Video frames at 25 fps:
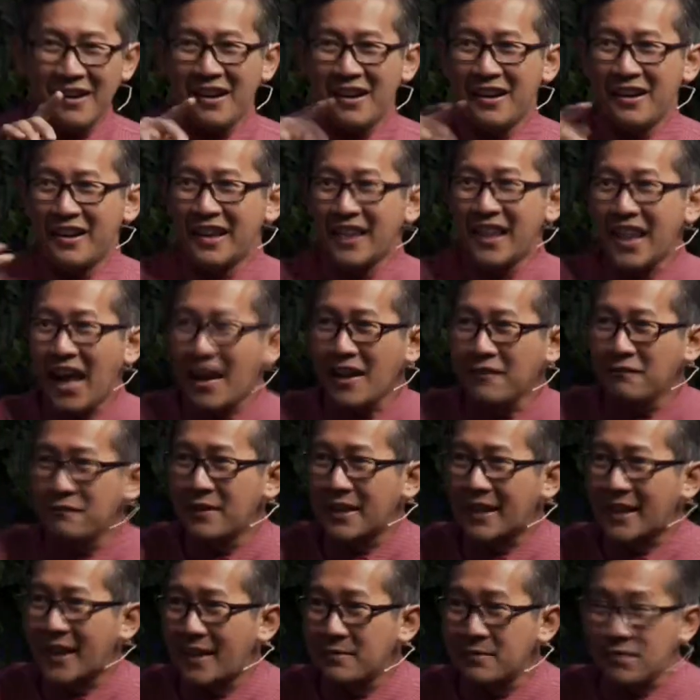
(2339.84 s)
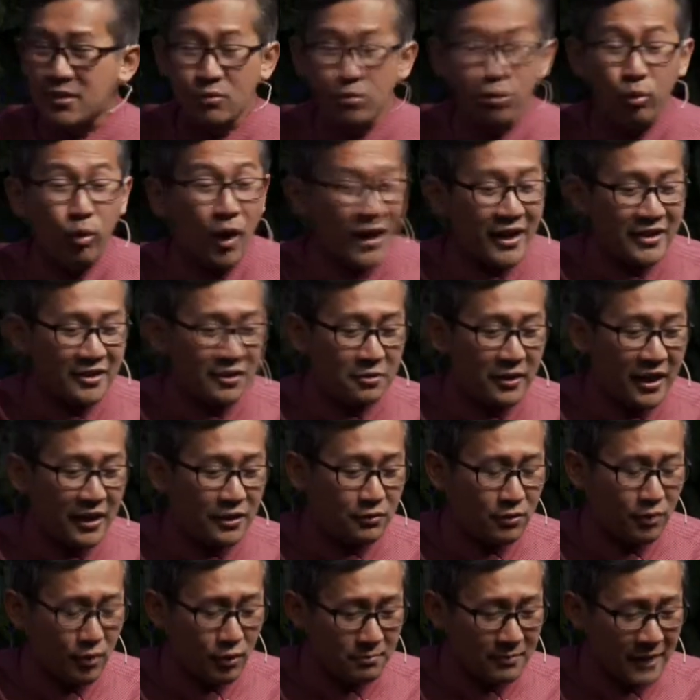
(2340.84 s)
life becomes one great
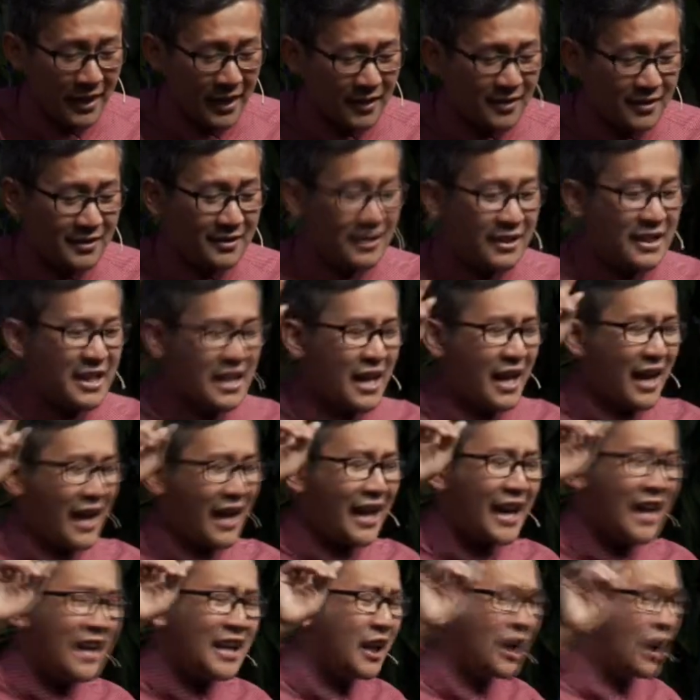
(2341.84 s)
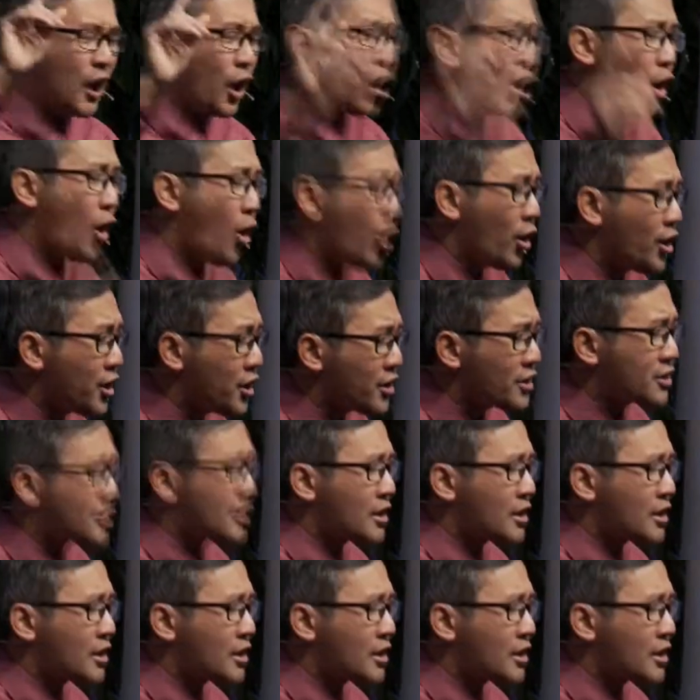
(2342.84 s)
romance, a glorious